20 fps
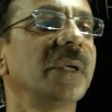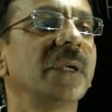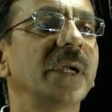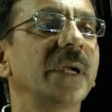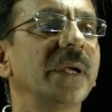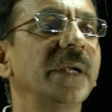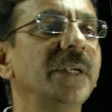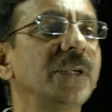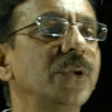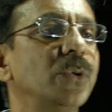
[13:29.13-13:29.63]

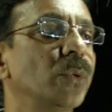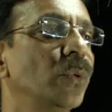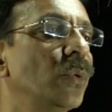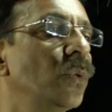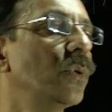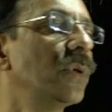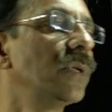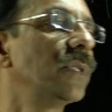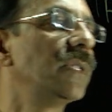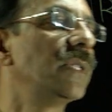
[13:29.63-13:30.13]
into
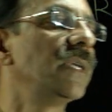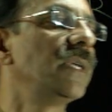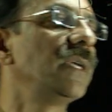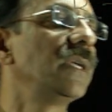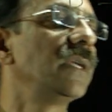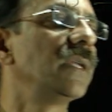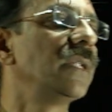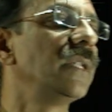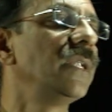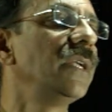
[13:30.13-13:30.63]
the
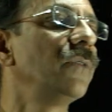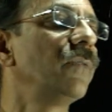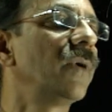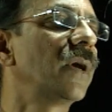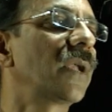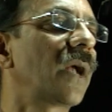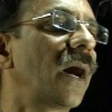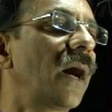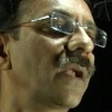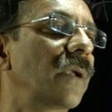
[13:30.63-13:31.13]
lever
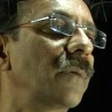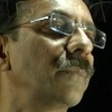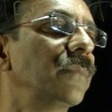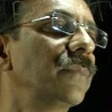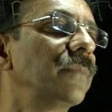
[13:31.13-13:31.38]
arm.